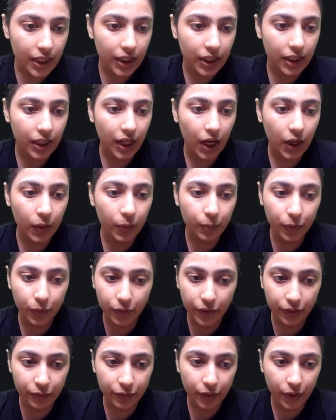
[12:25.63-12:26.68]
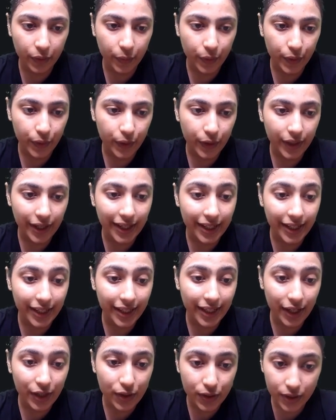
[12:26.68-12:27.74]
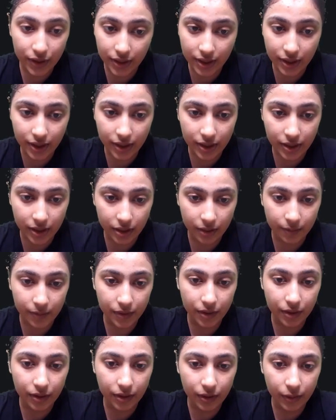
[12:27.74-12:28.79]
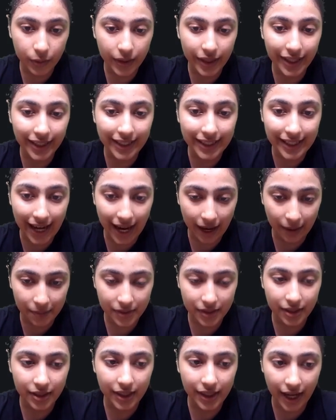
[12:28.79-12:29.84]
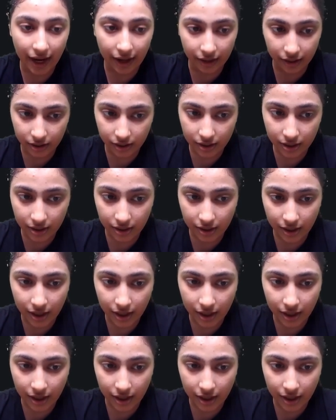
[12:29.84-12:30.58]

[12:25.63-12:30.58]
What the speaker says: Now moving forward, irrigation systems including dams and canals,